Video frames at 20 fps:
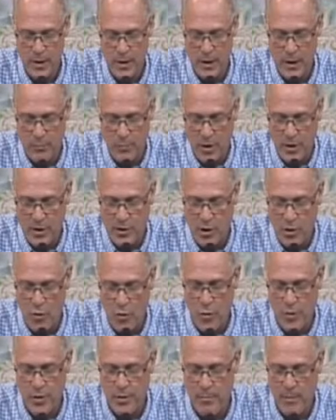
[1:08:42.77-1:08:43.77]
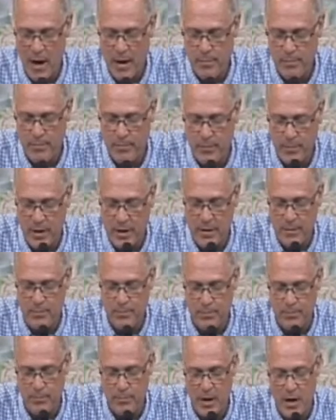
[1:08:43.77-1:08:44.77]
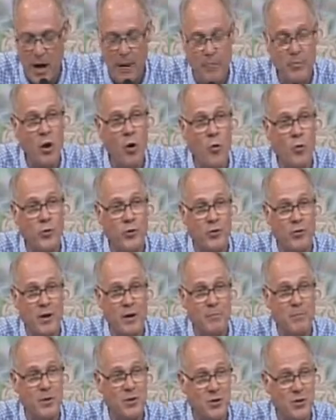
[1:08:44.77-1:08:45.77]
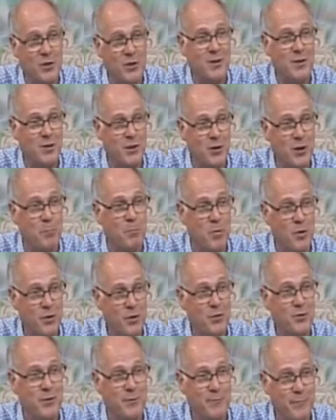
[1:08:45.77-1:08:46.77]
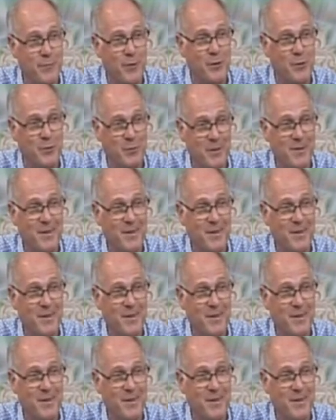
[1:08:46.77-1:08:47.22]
Praise the Lord. You might become an old tree, but you can still produce some fruit.